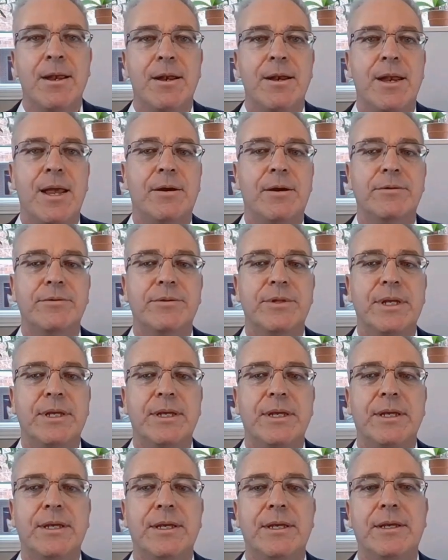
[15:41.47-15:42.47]
Now,
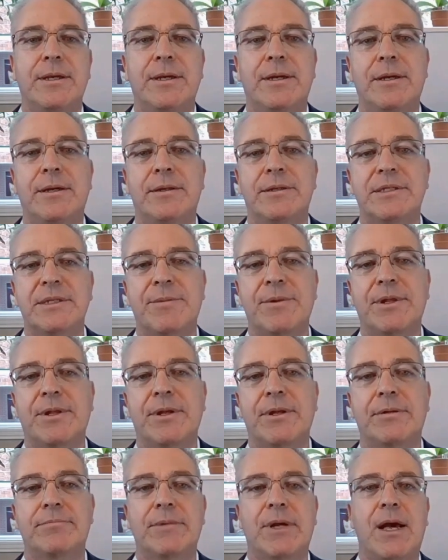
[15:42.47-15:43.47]
some of
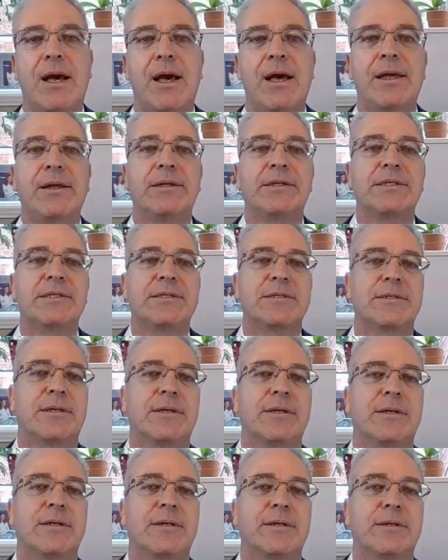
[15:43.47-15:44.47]
the highest
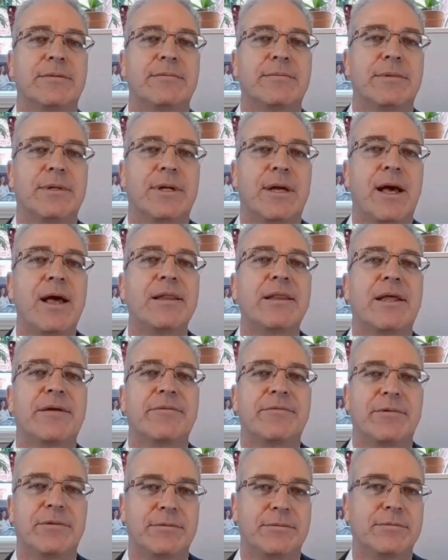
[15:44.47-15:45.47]

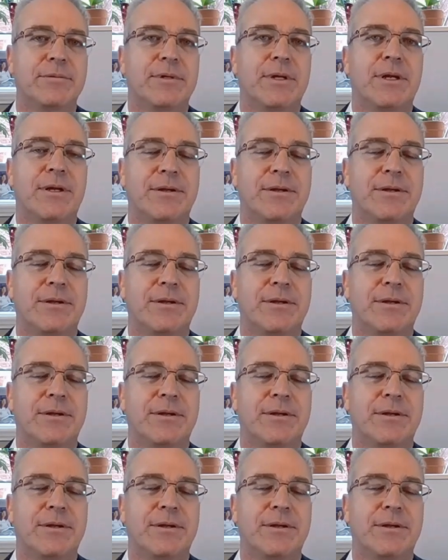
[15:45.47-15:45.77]
high-level